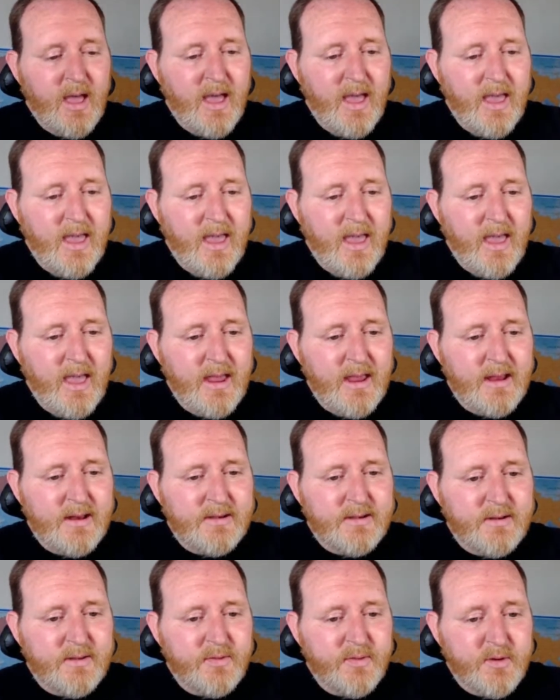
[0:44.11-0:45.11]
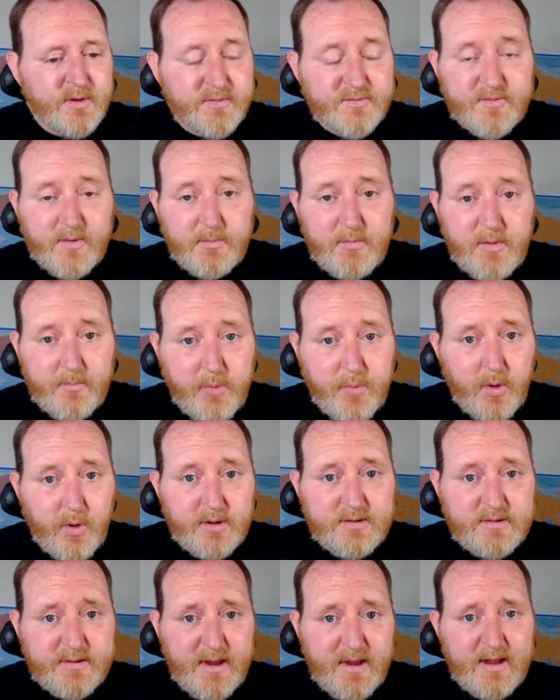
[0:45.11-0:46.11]
And there's some
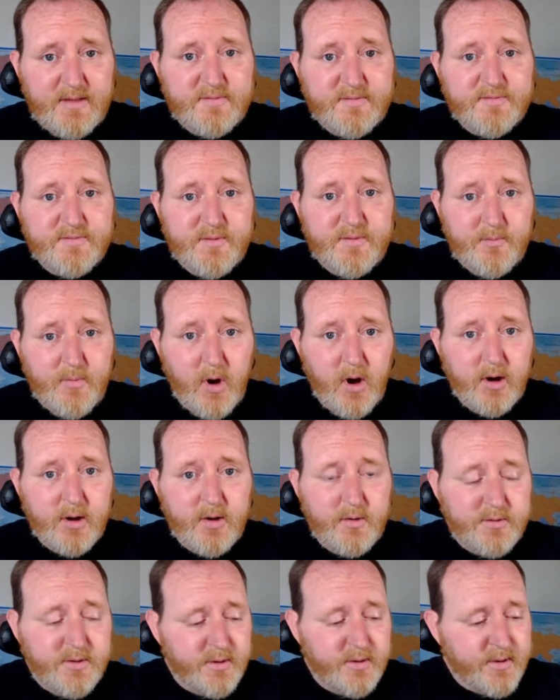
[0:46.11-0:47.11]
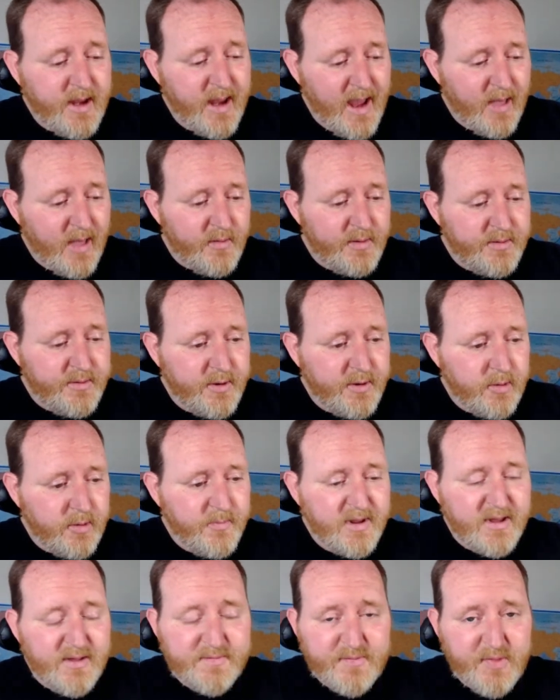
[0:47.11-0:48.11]
important dates to mark on your calendar
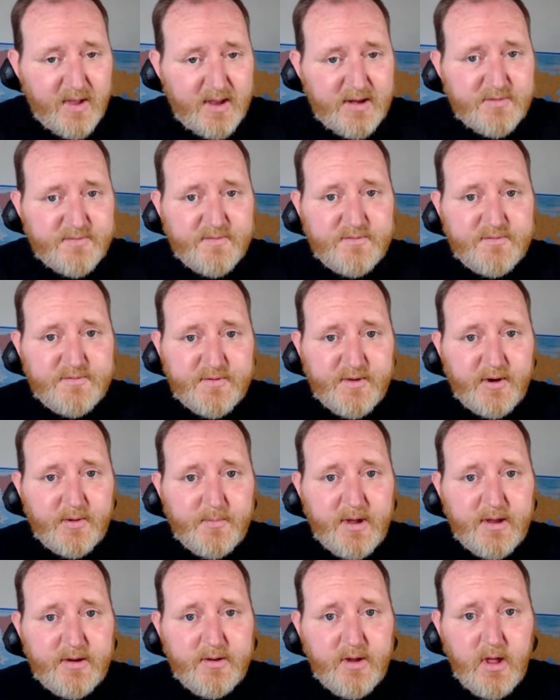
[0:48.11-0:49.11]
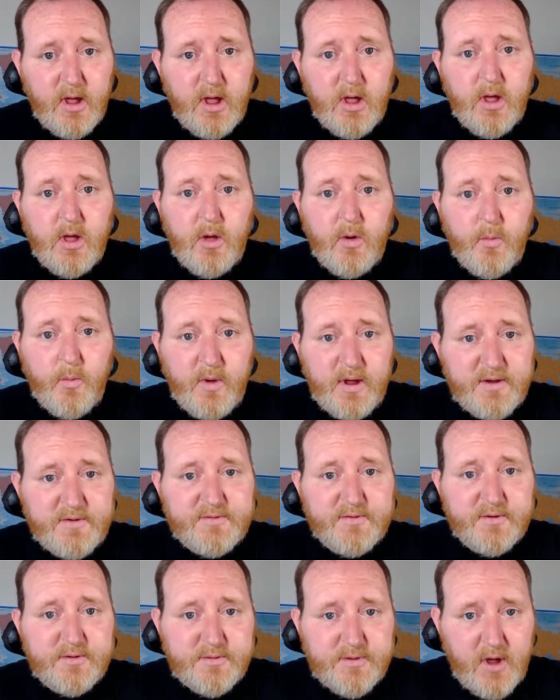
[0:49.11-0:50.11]
because, ladies and gentlemen, we
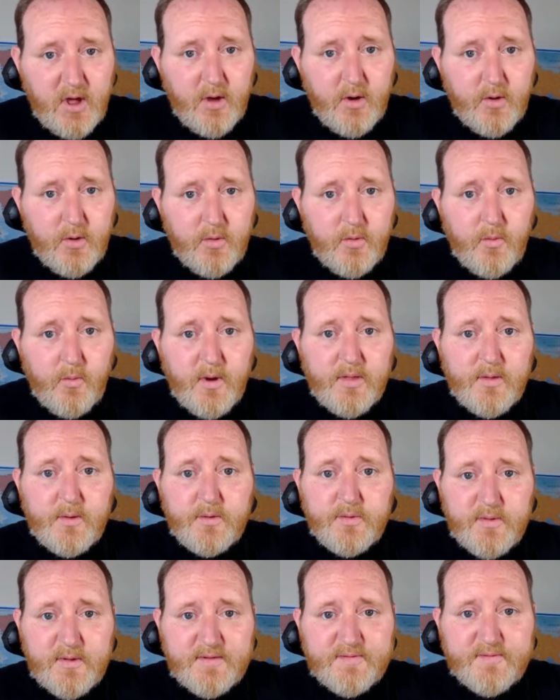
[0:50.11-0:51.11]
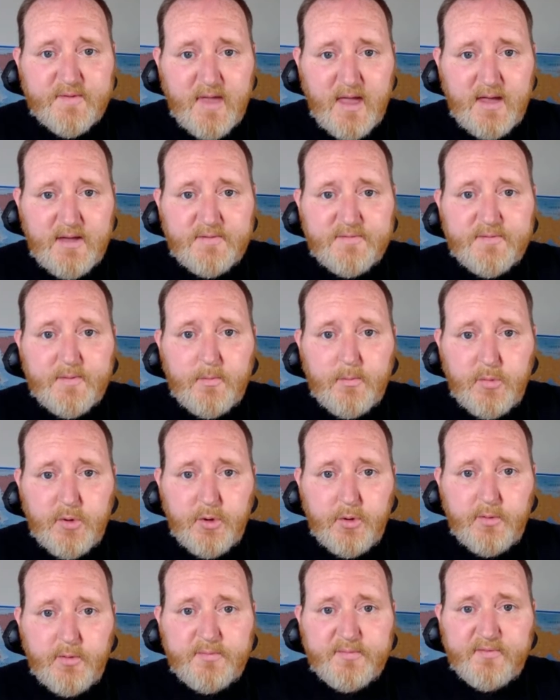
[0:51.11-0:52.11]
should know whether this case
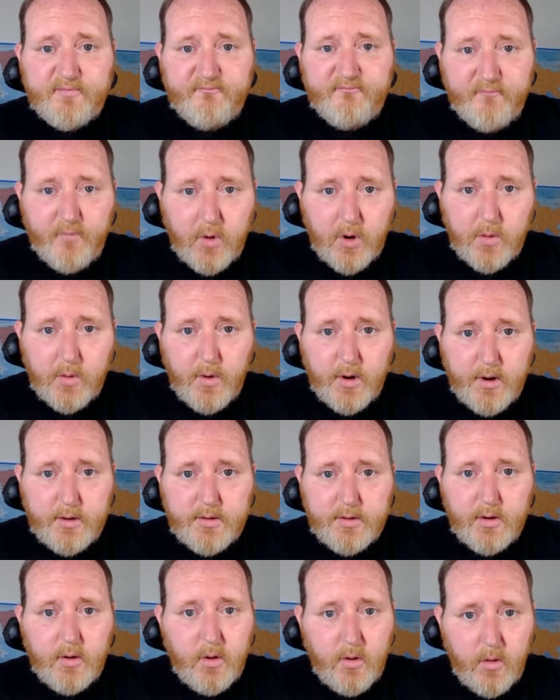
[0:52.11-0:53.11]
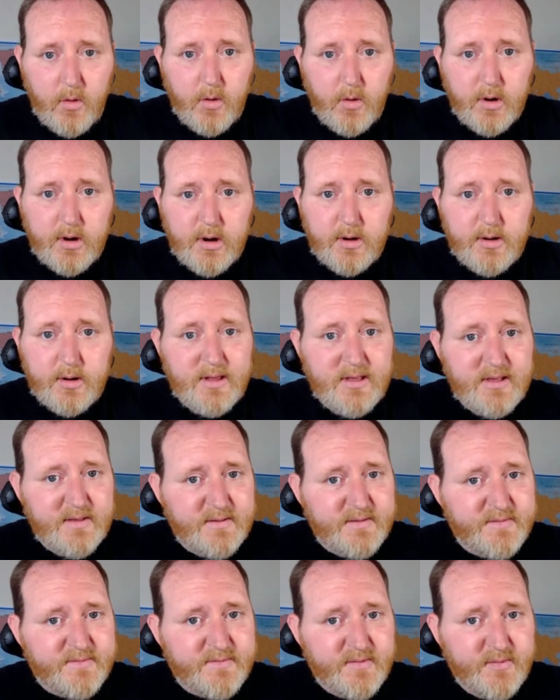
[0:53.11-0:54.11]
moves forward or
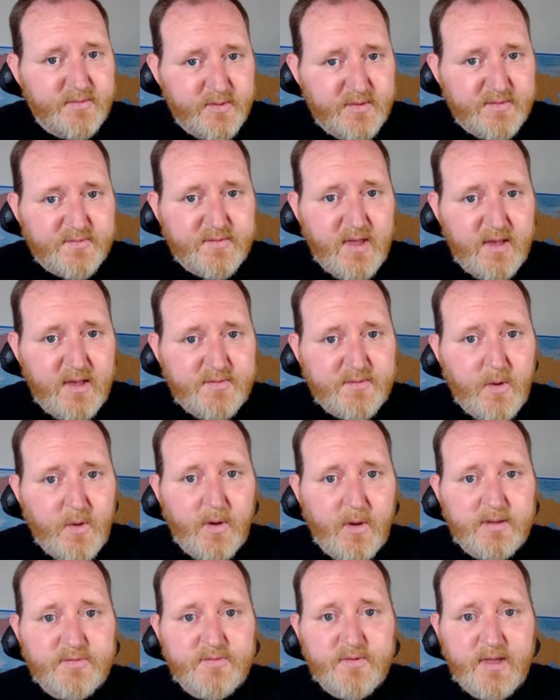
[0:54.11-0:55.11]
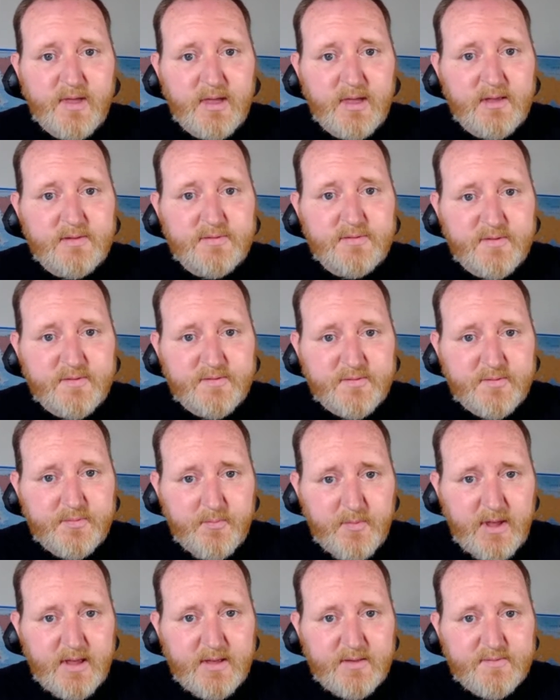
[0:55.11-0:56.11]
is this case going to get
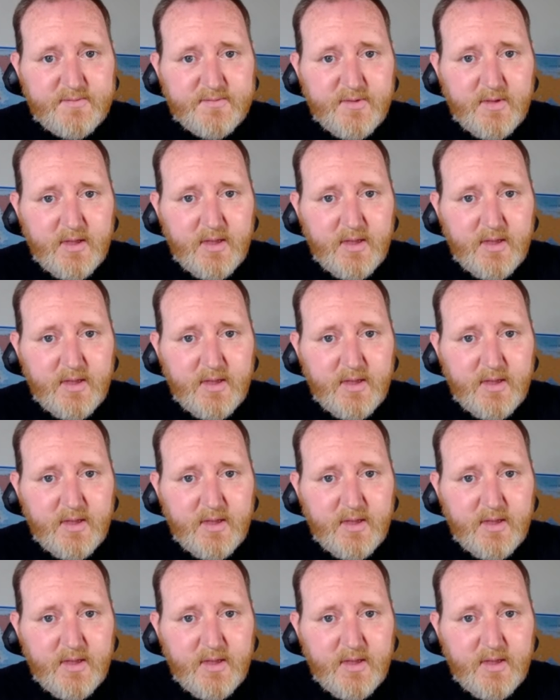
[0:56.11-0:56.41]
dismissed